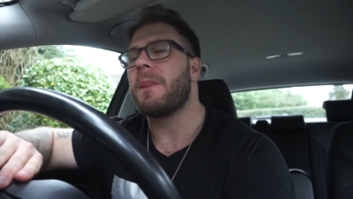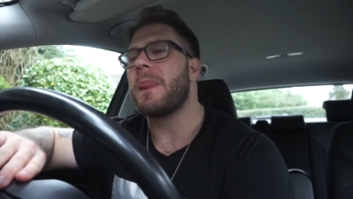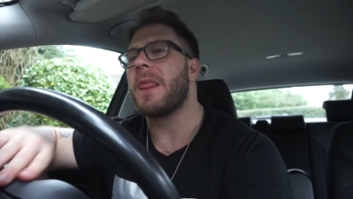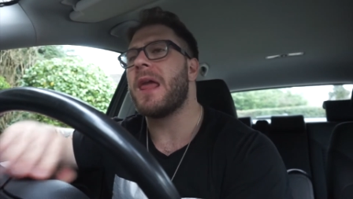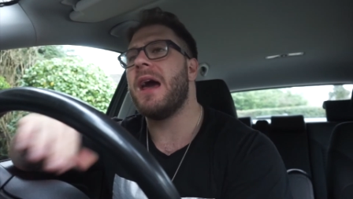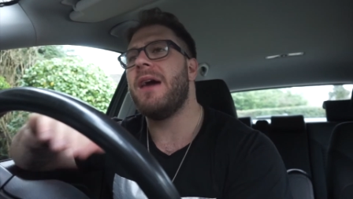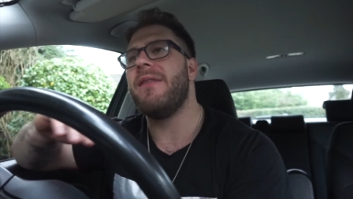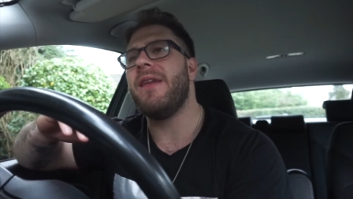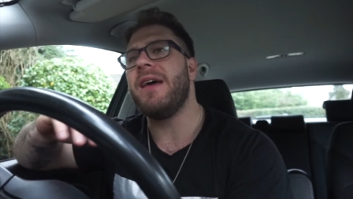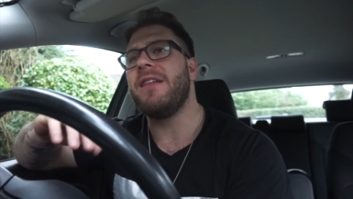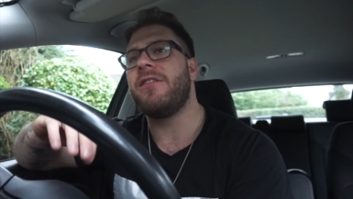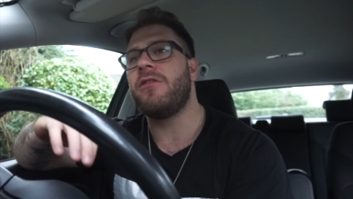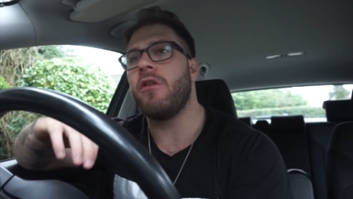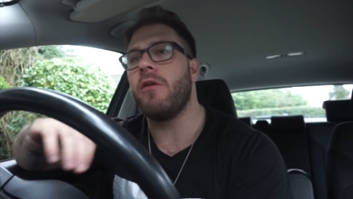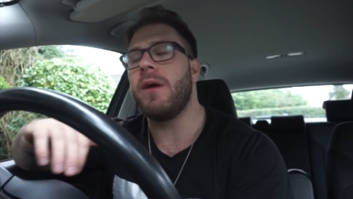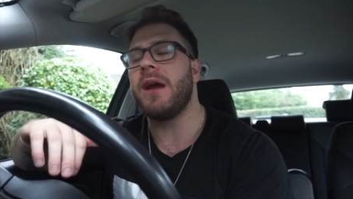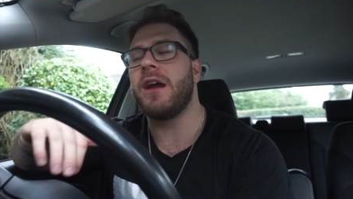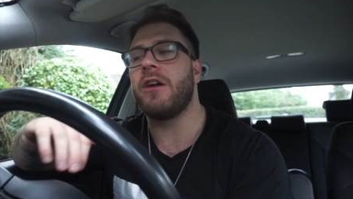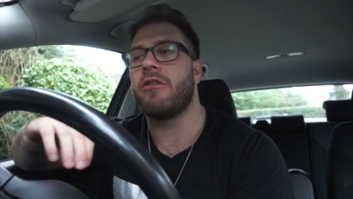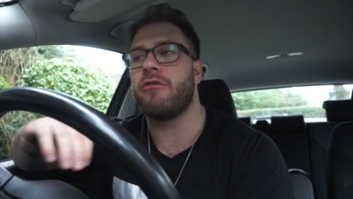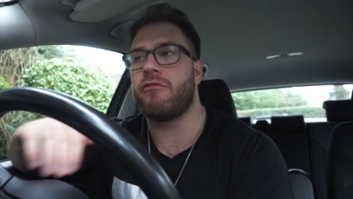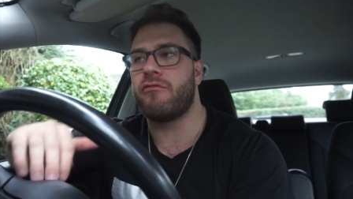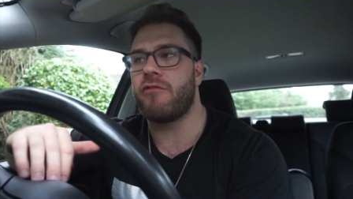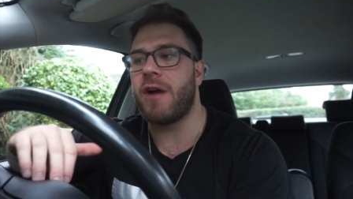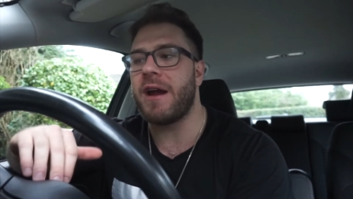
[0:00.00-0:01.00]
They're doing
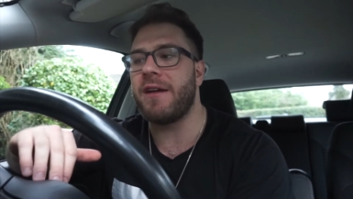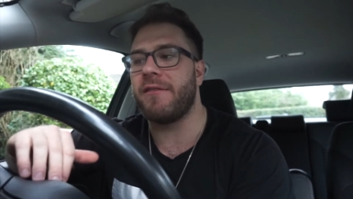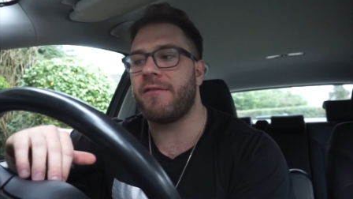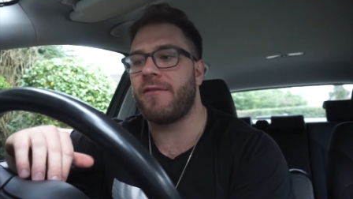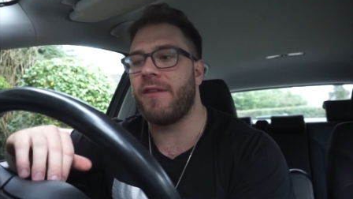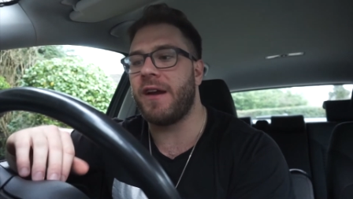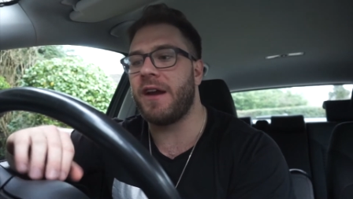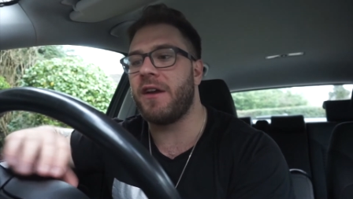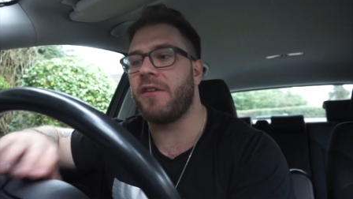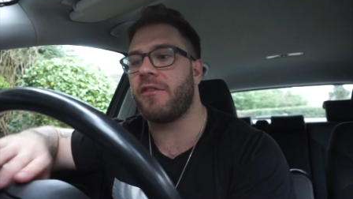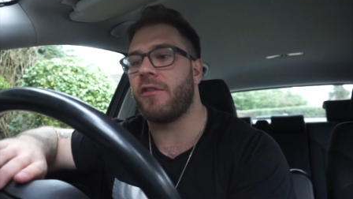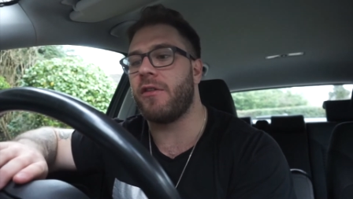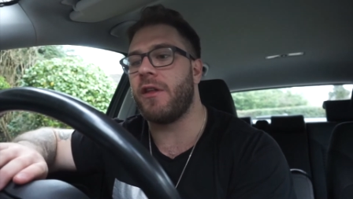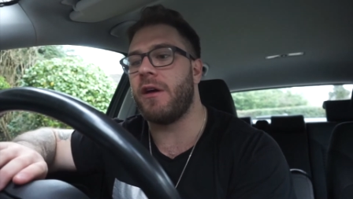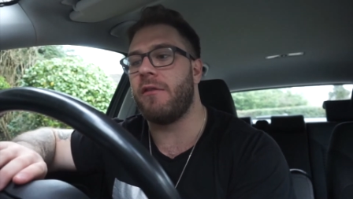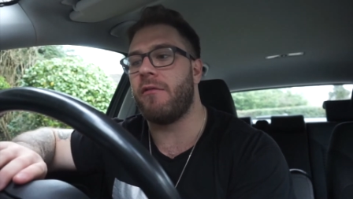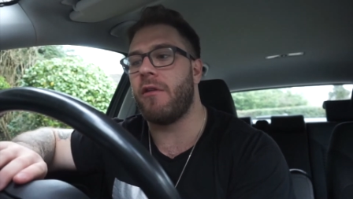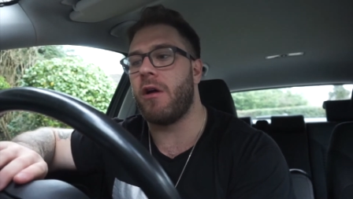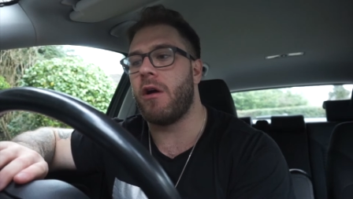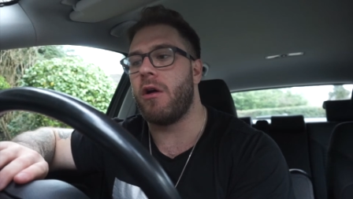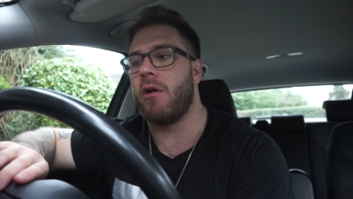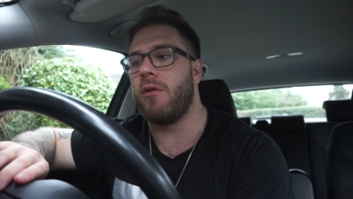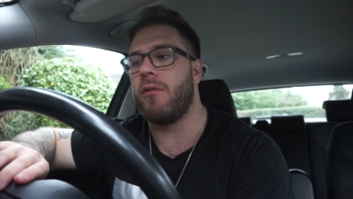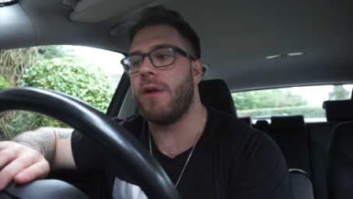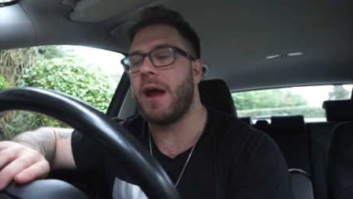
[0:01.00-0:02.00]
great things on their
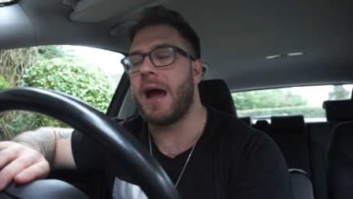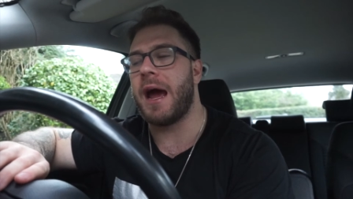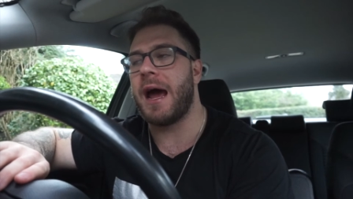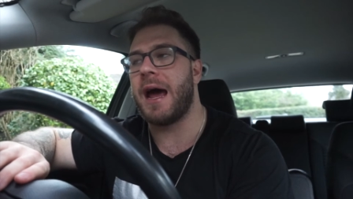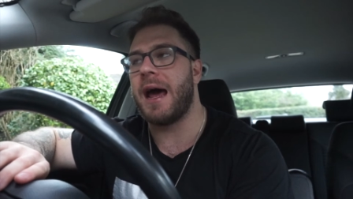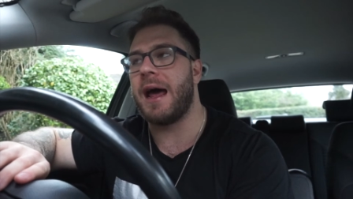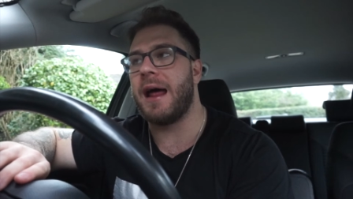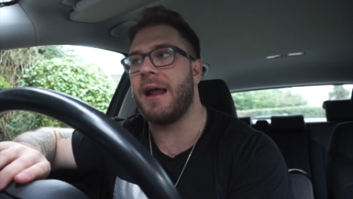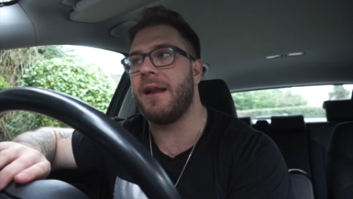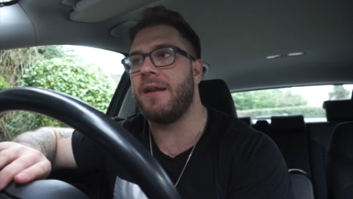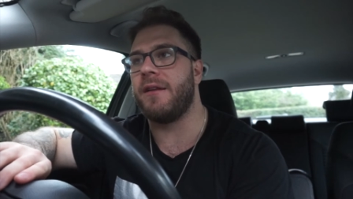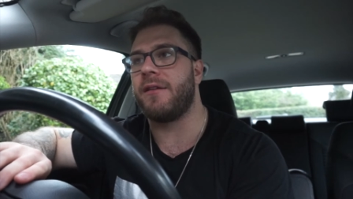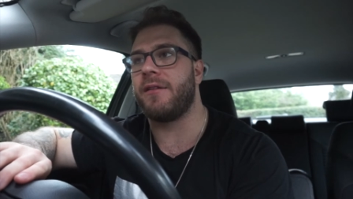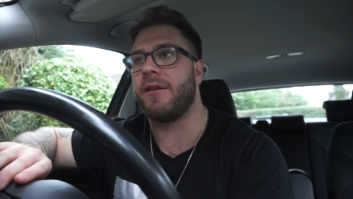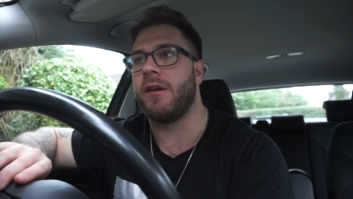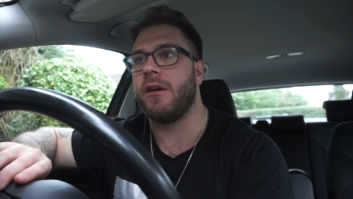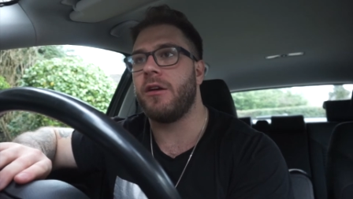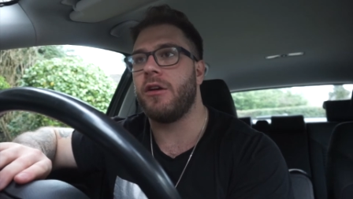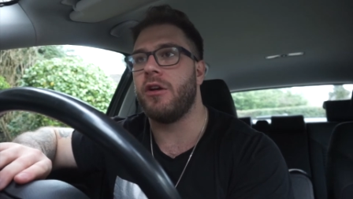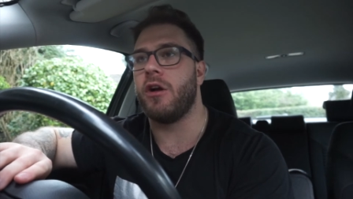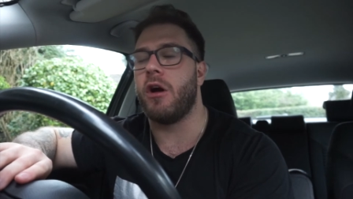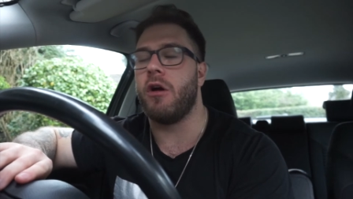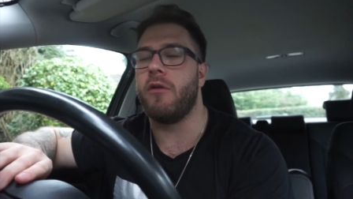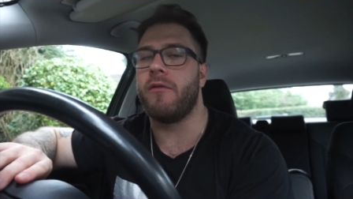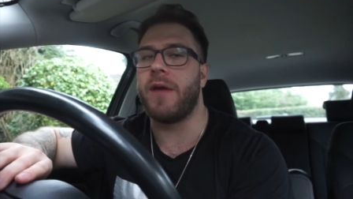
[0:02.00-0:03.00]
own, and,
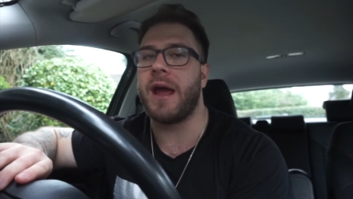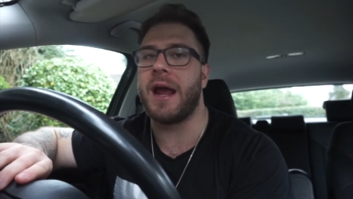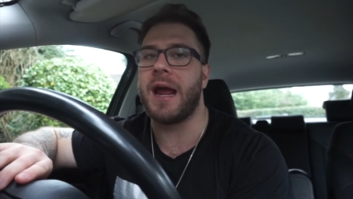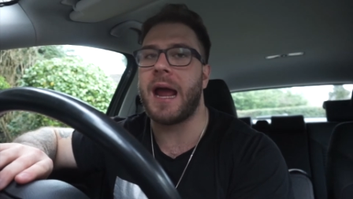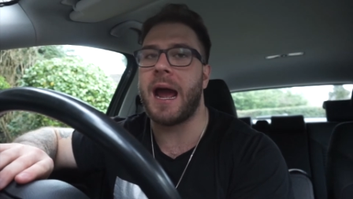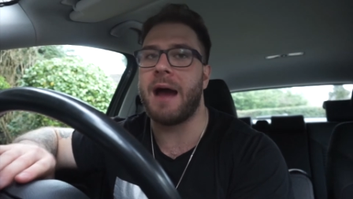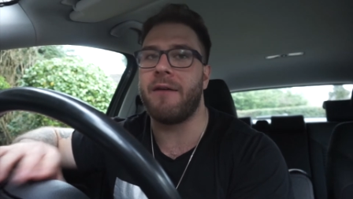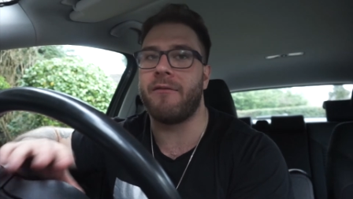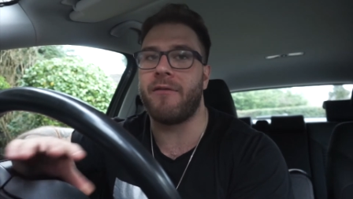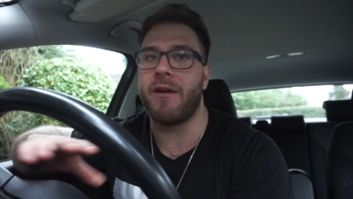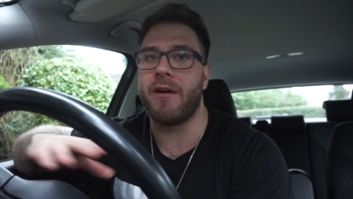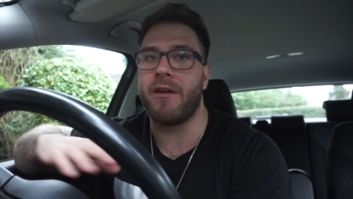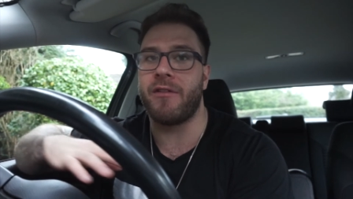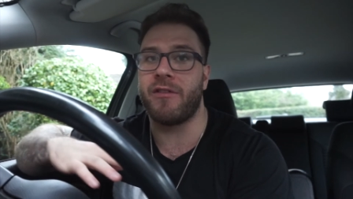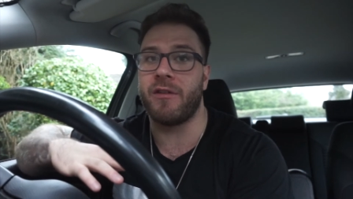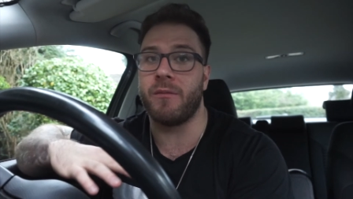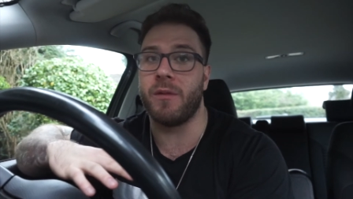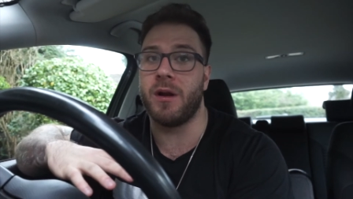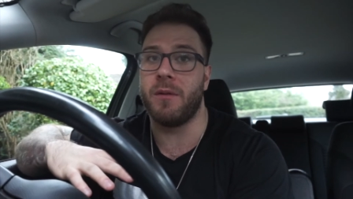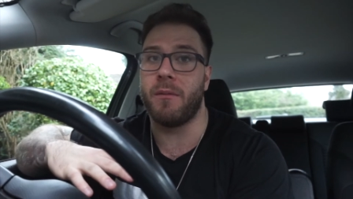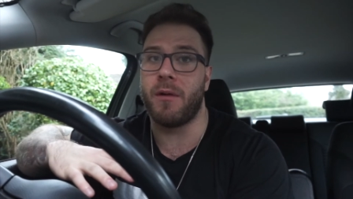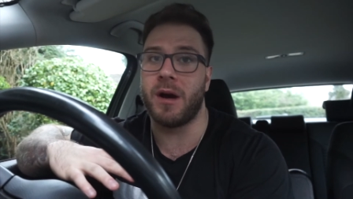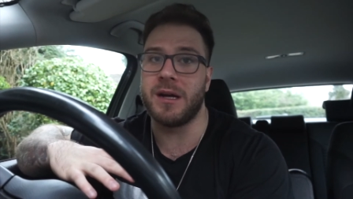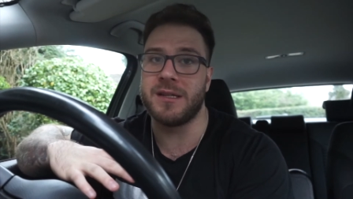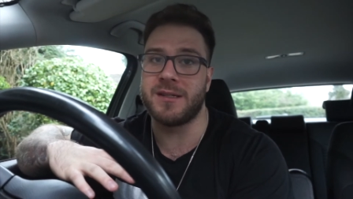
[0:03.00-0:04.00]
you know, they have very
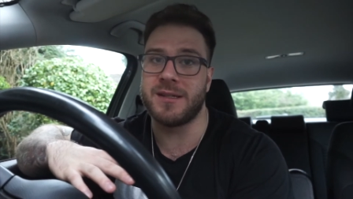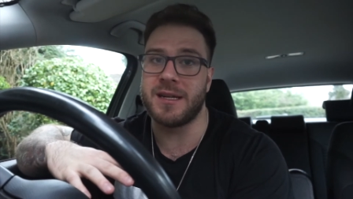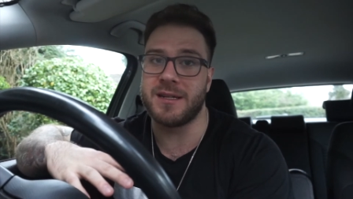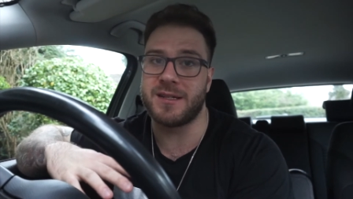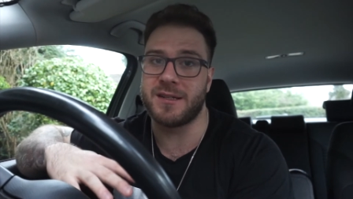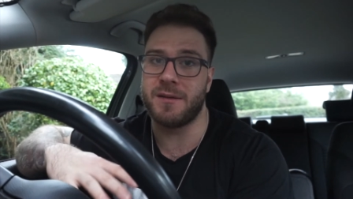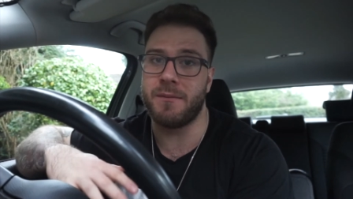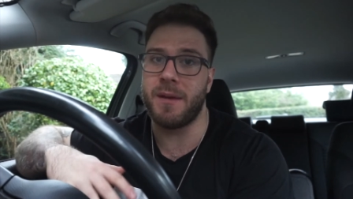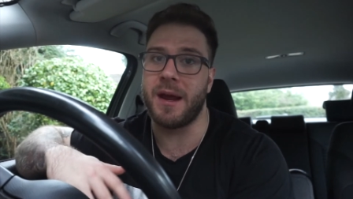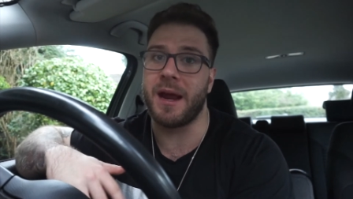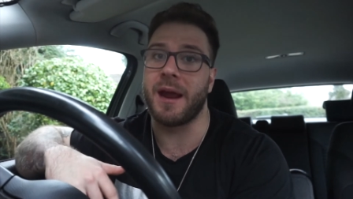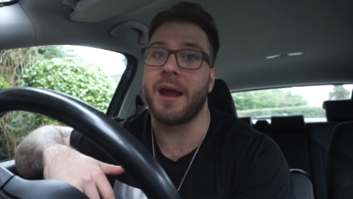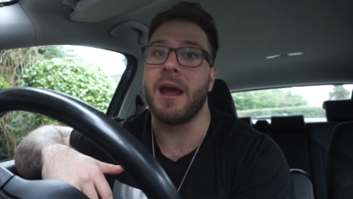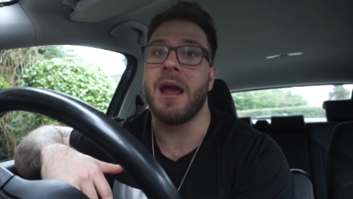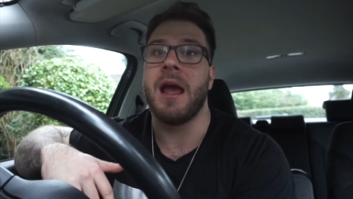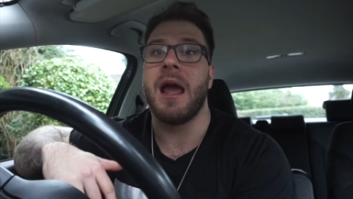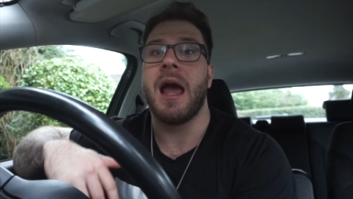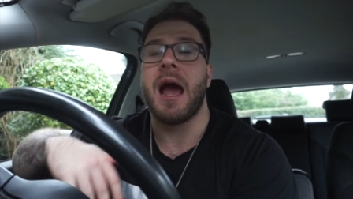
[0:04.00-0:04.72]
similar mindsets to me.